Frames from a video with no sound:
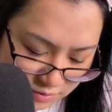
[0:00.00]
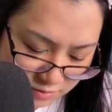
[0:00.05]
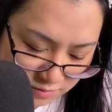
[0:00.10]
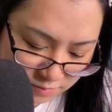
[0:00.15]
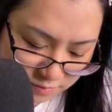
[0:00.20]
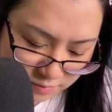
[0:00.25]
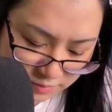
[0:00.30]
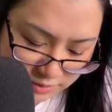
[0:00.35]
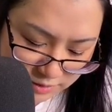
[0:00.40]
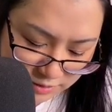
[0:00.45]

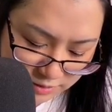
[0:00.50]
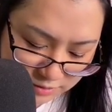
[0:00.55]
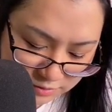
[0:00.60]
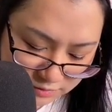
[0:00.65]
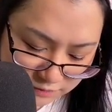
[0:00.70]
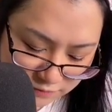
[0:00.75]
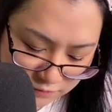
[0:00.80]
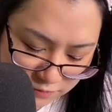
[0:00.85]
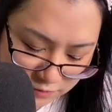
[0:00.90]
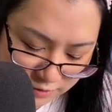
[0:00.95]
plus
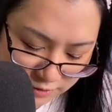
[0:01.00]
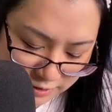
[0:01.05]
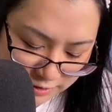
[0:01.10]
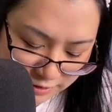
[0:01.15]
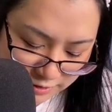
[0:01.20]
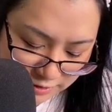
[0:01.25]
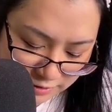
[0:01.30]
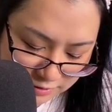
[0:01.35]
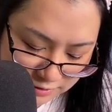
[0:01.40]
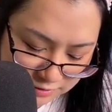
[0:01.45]

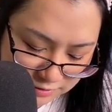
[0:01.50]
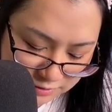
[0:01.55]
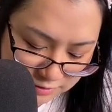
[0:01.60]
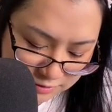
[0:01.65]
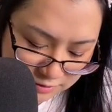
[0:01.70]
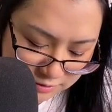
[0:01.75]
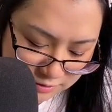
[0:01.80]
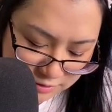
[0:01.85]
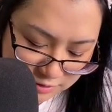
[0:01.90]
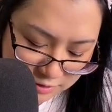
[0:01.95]
4x,
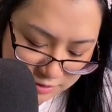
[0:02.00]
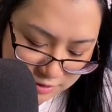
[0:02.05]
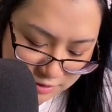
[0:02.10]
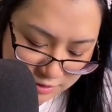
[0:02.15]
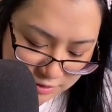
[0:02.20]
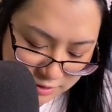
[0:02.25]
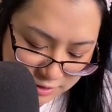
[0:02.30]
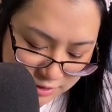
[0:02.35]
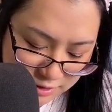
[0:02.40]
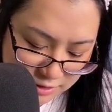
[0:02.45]

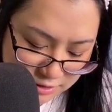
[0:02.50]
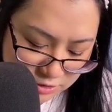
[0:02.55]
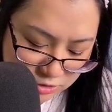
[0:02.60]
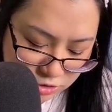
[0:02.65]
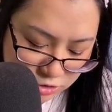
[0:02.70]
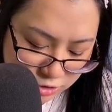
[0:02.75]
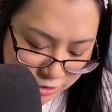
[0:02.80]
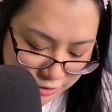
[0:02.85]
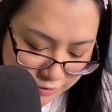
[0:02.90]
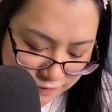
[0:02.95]
and
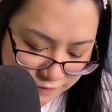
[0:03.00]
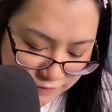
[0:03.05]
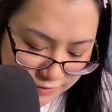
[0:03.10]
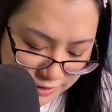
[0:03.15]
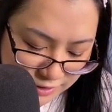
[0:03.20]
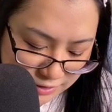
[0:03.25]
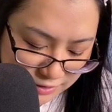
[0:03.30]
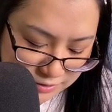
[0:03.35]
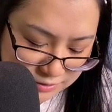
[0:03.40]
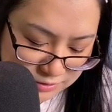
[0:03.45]
g of
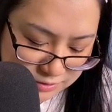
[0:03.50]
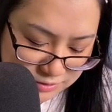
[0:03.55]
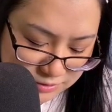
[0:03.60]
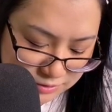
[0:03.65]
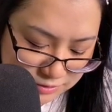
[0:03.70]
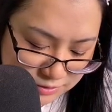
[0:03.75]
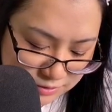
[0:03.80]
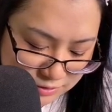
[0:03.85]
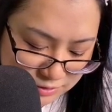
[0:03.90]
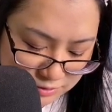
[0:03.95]
x
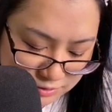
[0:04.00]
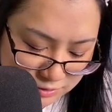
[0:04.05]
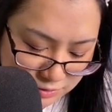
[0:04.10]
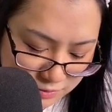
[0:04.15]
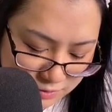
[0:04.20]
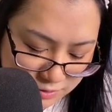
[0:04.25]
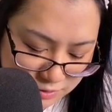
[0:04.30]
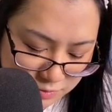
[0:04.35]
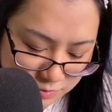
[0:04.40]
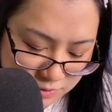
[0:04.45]
is
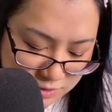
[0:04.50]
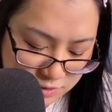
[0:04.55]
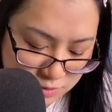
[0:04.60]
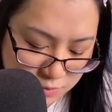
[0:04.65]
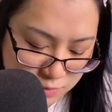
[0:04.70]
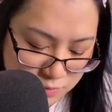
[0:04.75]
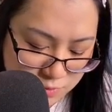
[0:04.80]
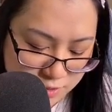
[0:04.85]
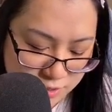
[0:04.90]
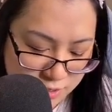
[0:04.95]
going to be the
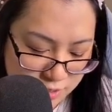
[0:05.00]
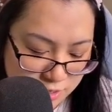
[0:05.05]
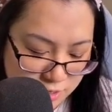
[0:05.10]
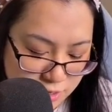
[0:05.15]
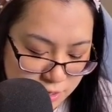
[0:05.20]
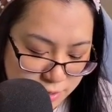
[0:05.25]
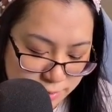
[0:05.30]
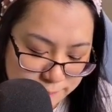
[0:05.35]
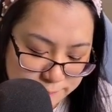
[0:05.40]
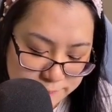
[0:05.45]
one
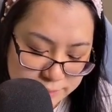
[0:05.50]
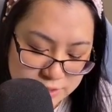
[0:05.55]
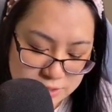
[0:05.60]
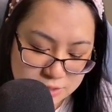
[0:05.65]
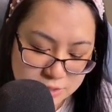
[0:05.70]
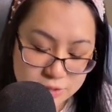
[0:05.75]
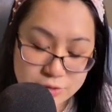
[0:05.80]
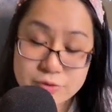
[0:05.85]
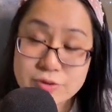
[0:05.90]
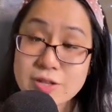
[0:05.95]

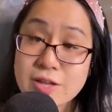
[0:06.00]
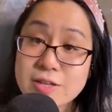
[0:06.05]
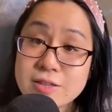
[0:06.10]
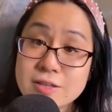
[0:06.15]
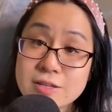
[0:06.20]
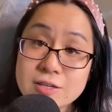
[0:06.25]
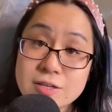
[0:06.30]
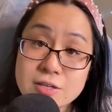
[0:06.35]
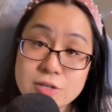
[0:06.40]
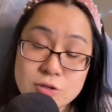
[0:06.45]
below that.
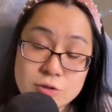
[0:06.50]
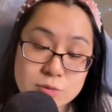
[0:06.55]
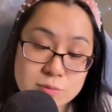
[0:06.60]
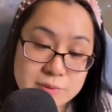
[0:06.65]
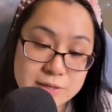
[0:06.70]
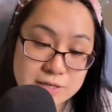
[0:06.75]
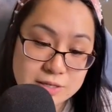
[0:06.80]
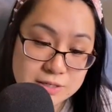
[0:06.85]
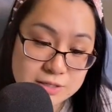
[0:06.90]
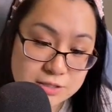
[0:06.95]
The
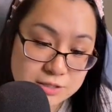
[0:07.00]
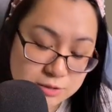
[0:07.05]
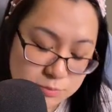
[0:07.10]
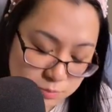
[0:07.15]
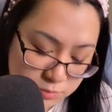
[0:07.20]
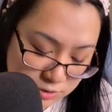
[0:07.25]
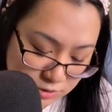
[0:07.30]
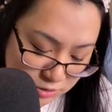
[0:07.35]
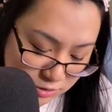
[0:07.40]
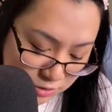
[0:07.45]
cubic is
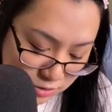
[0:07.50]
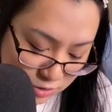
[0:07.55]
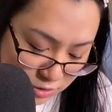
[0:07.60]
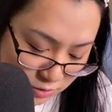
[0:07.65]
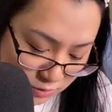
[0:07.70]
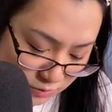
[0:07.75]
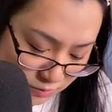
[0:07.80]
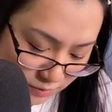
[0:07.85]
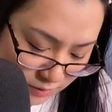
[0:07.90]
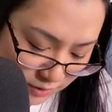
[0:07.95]

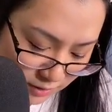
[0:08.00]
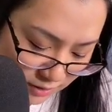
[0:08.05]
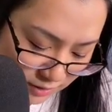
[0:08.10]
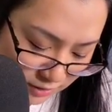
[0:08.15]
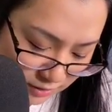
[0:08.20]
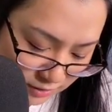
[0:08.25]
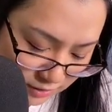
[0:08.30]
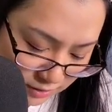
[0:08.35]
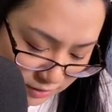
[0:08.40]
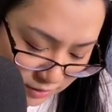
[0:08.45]
below
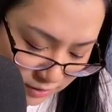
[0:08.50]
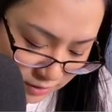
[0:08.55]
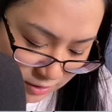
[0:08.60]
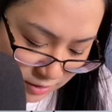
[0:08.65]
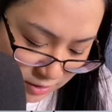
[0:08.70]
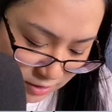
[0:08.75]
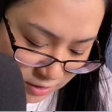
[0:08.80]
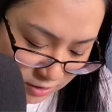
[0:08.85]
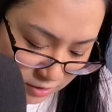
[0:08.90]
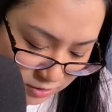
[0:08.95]
it,
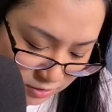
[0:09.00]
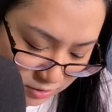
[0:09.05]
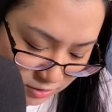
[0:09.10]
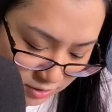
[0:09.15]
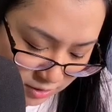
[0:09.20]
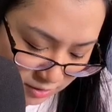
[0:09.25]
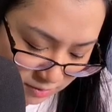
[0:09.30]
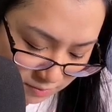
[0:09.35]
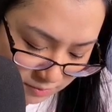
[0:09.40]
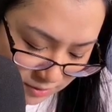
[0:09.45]
so
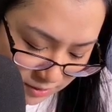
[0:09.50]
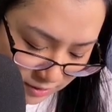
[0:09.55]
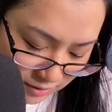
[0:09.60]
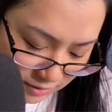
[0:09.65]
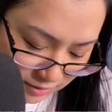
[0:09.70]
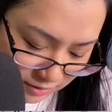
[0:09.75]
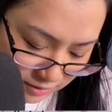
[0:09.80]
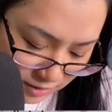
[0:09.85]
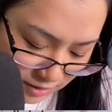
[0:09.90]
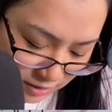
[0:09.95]
that
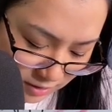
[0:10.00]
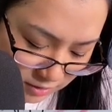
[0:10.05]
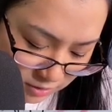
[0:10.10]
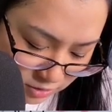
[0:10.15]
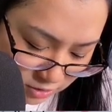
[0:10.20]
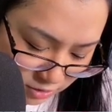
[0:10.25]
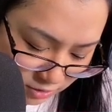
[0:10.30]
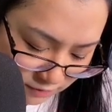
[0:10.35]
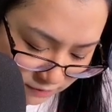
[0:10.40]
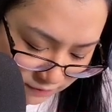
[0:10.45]
means that
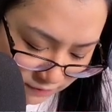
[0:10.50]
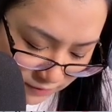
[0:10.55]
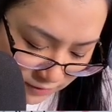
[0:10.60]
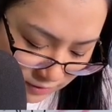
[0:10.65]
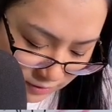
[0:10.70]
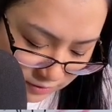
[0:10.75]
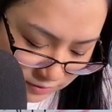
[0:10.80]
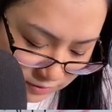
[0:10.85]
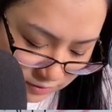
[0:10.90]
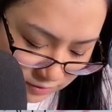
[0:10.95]
g of
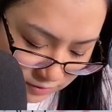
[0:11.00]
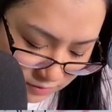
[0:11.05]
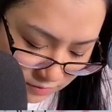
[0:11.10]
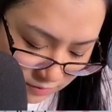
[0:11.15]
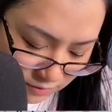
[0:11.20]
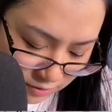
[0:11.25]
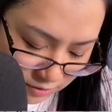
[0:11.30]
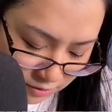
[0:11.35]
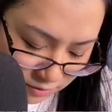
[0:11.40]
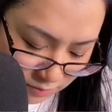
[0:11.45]
x is going
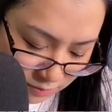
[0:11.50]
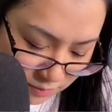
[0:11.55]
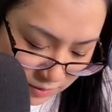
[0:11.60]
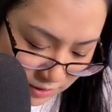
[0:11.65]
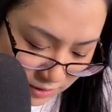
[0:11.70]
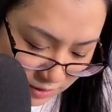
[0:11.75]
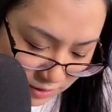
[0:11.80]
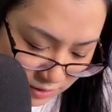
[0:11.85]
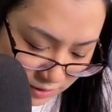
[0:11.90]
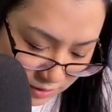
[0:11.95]
to
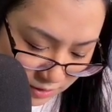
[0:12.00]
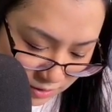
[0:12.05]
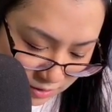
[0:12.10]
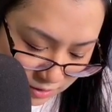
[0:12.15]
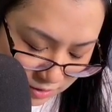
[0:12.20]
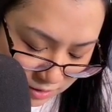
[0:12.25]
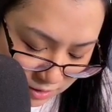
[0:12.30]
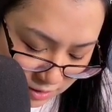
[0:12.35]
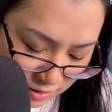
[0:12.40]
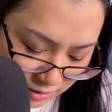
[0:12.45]
be
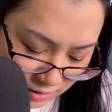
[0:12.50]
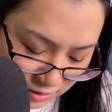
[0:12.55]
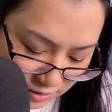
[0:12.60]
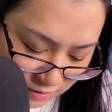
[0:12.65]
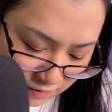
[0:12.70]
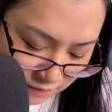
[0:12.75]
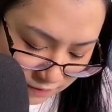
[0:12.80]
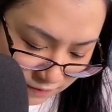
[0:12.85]
the negative